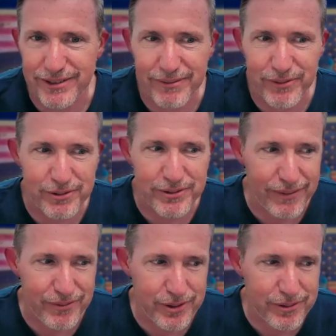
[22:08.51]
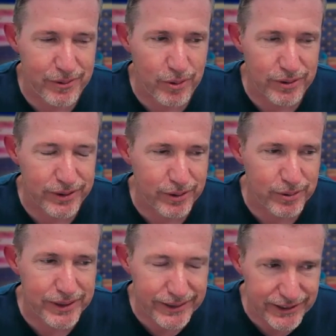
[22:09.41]
And if you or your
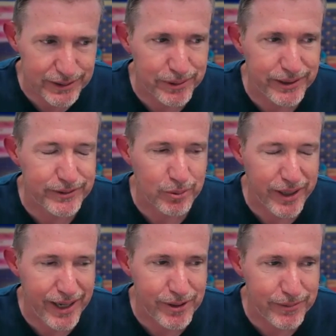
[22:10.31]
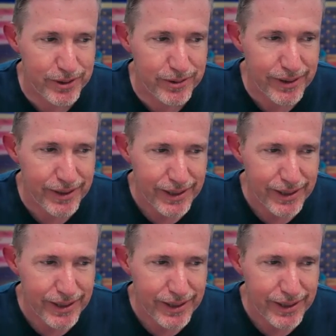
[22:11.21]
religious beliefs or what have you, if you